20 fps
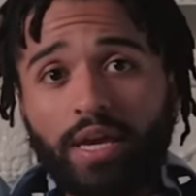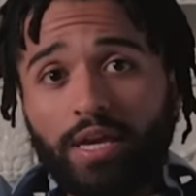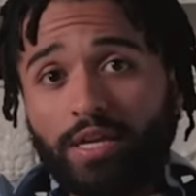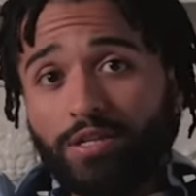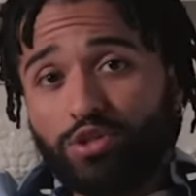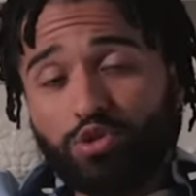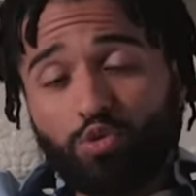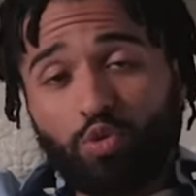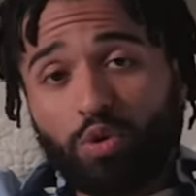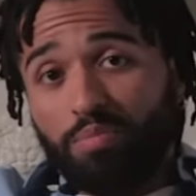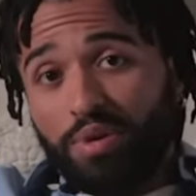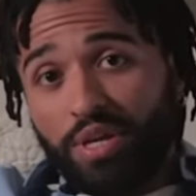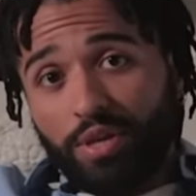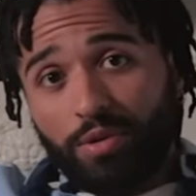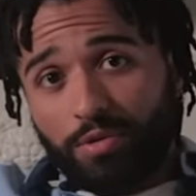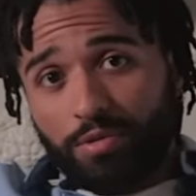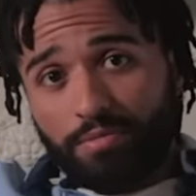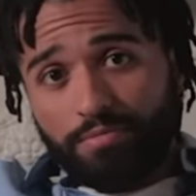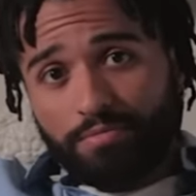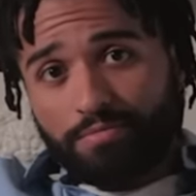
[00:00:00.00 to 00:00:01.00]
into a
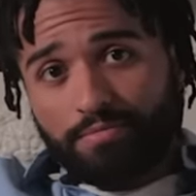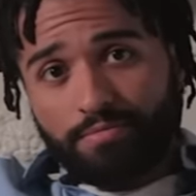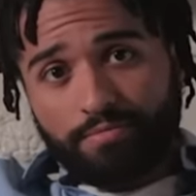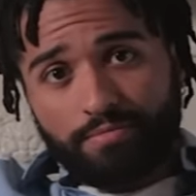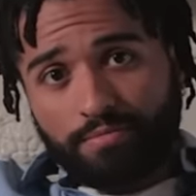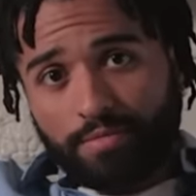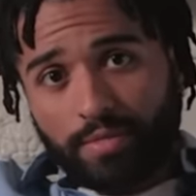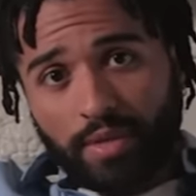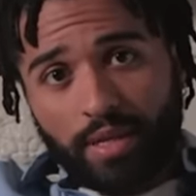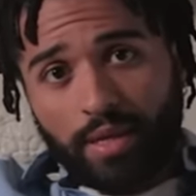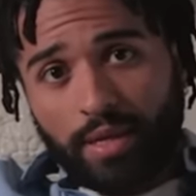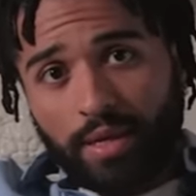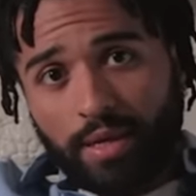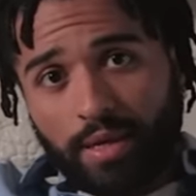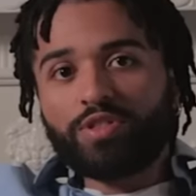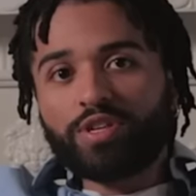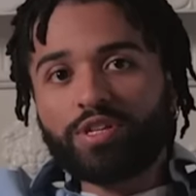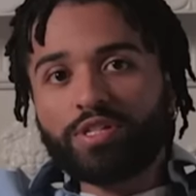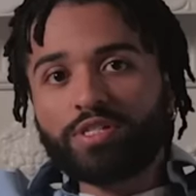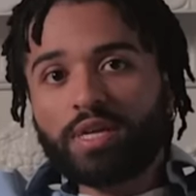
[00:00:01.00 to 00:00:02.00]
beetle? It can be all
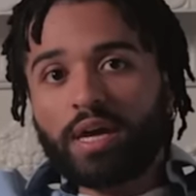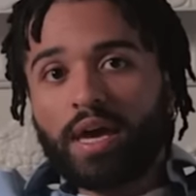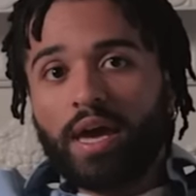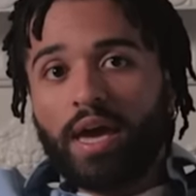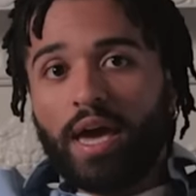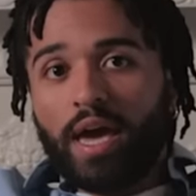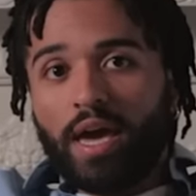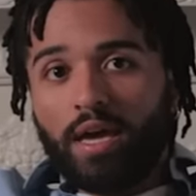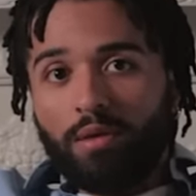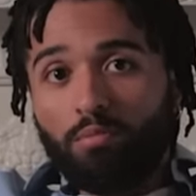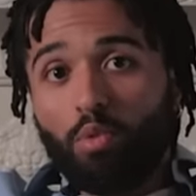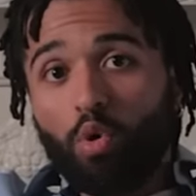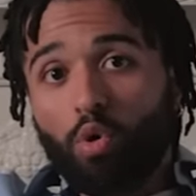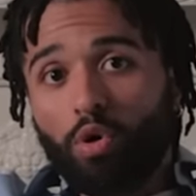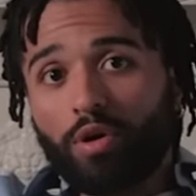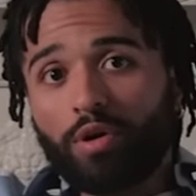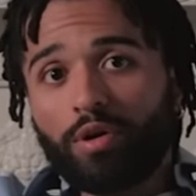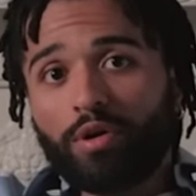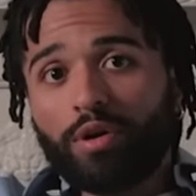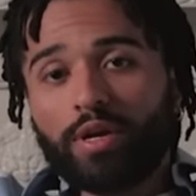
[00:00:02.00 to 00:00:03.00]
this and
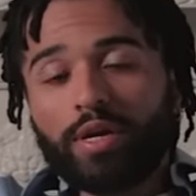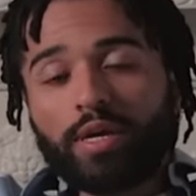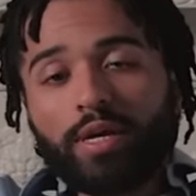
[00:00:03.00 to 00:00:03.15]
more.